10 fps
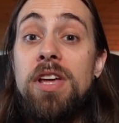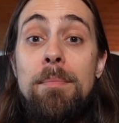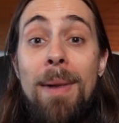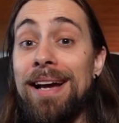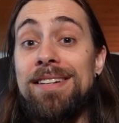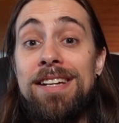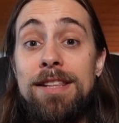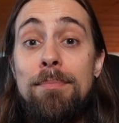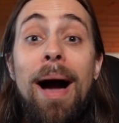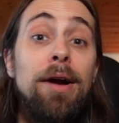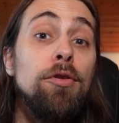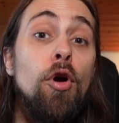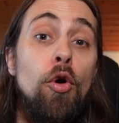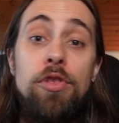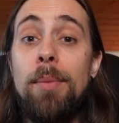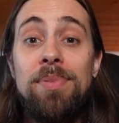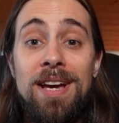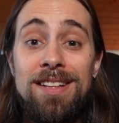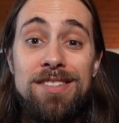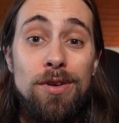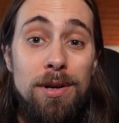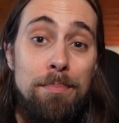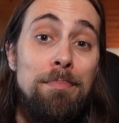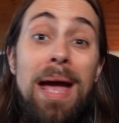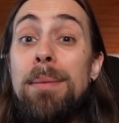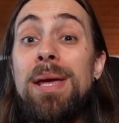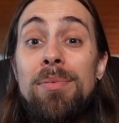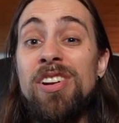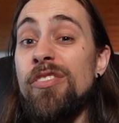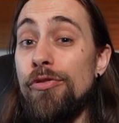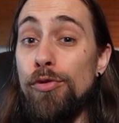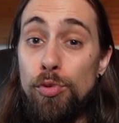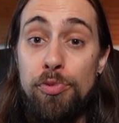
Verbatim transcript: they might need microcode updates or maybe even a full